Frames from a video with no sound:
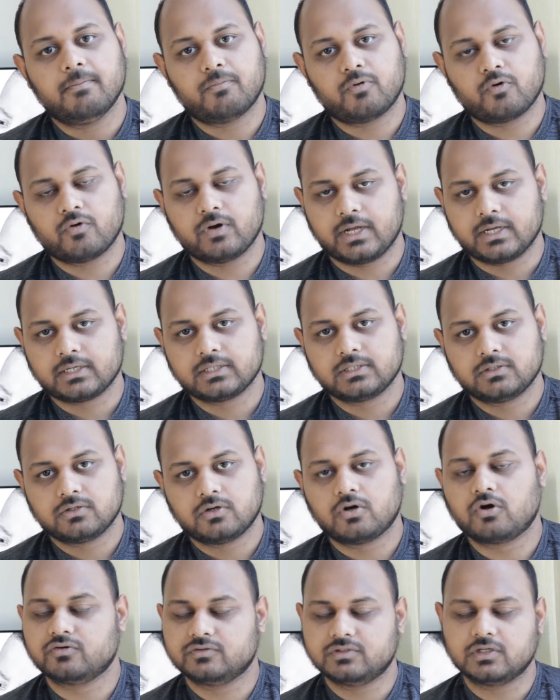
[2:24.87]
product
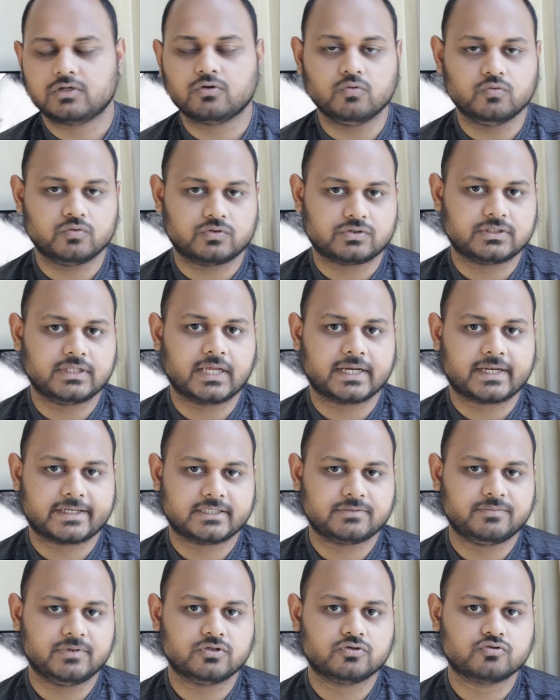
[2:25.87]
or the goods that
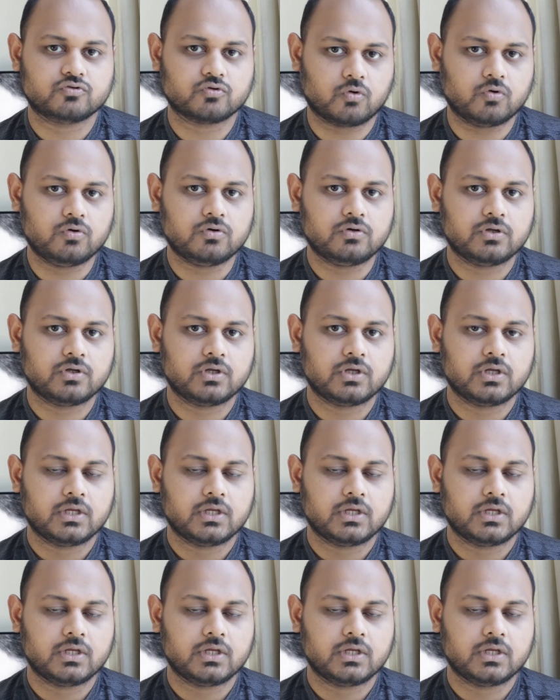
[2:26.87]
has been sold